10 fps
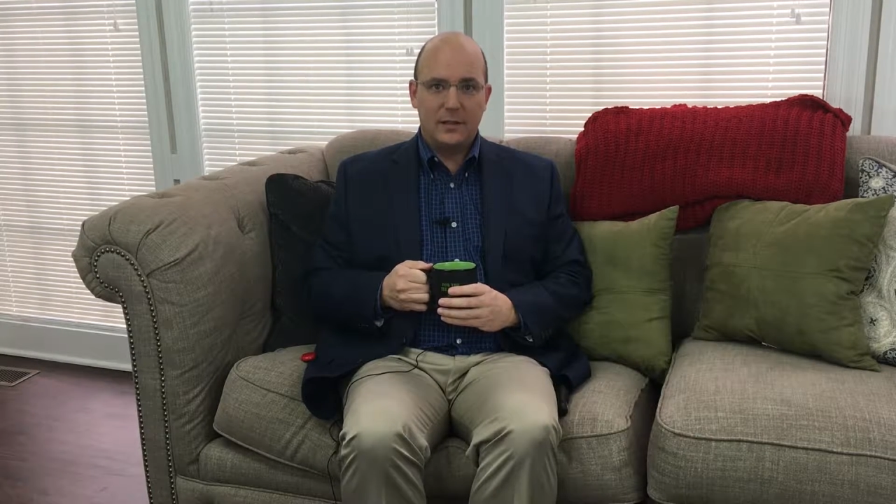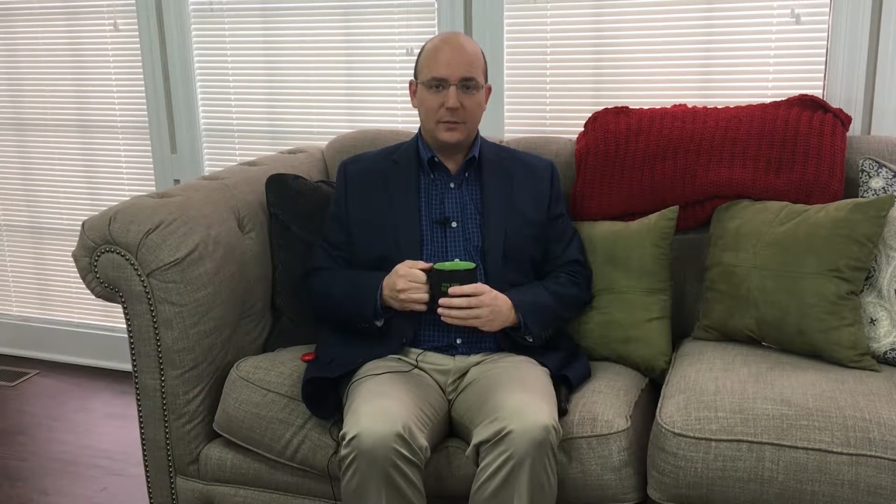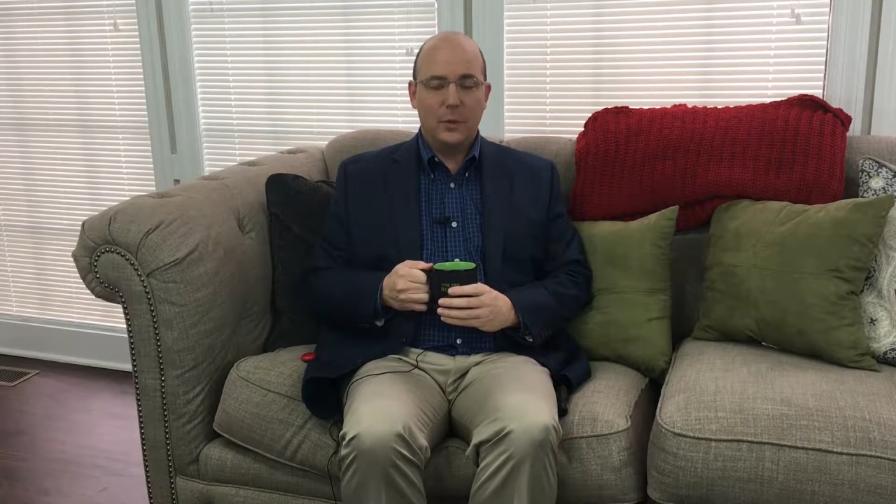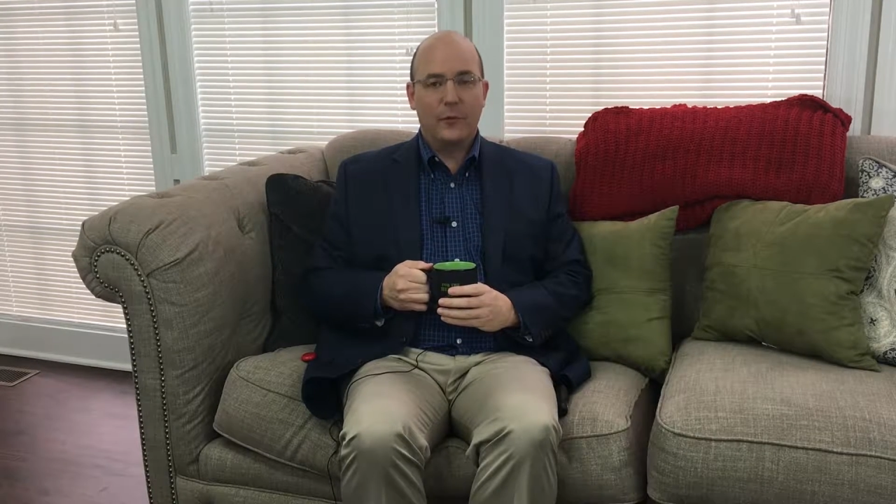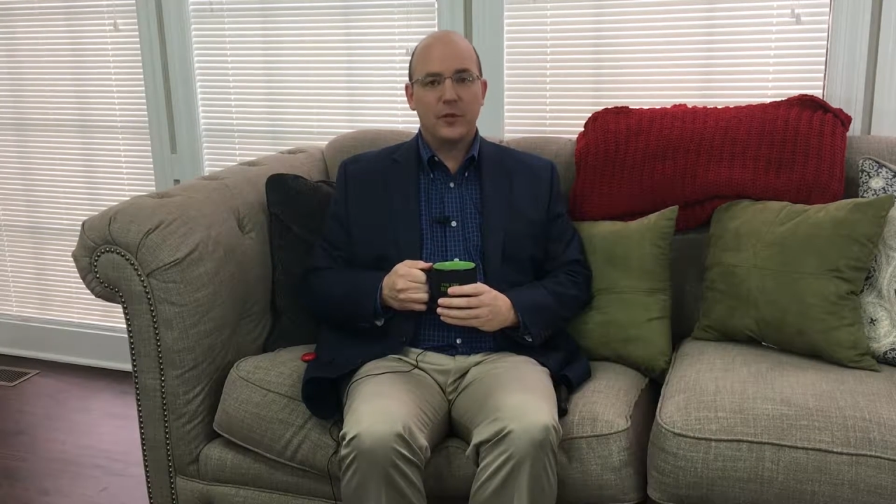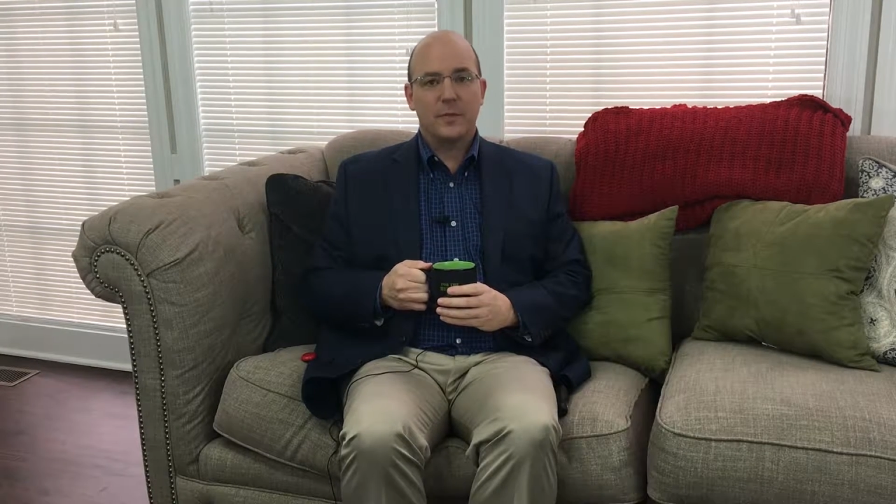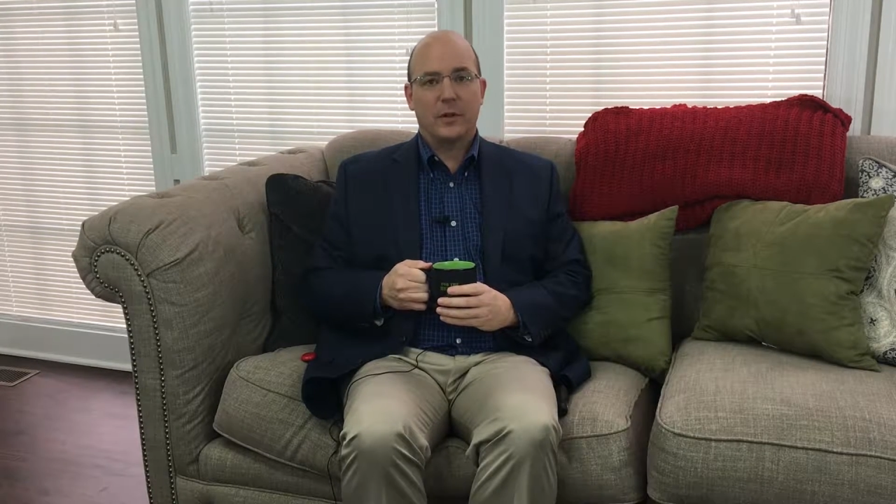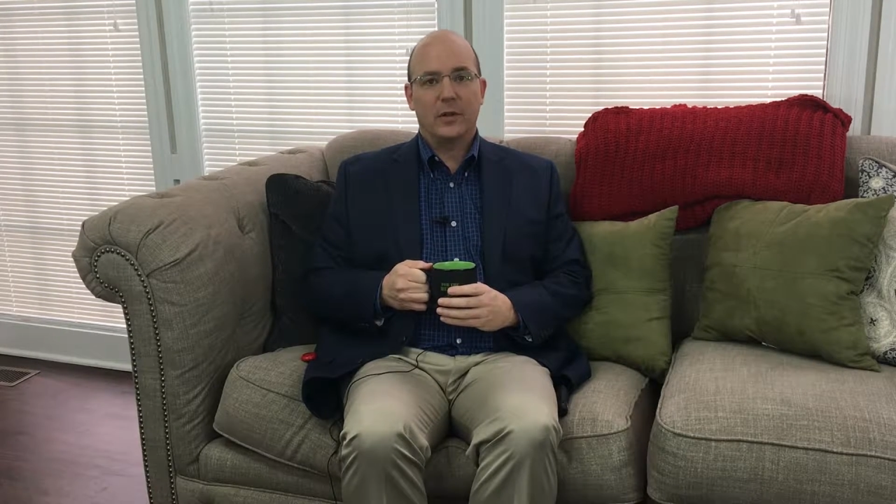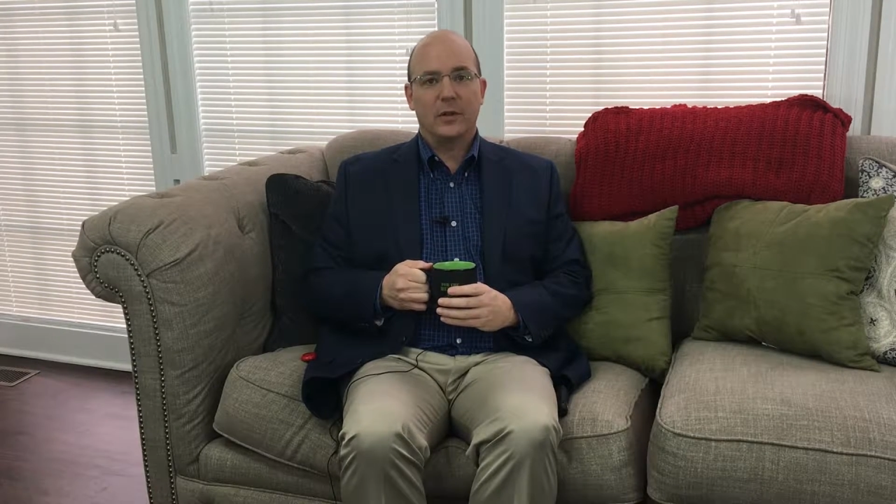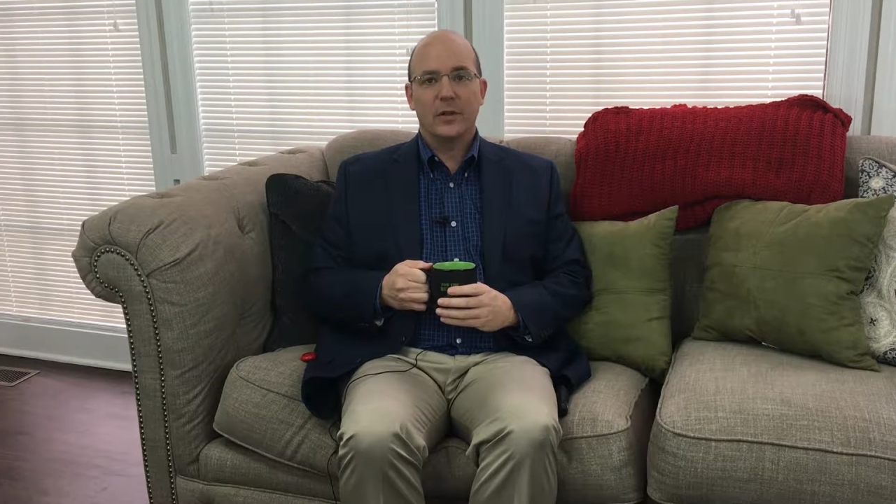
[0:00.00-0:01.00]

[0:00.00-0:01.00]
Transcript: Murfreesboro,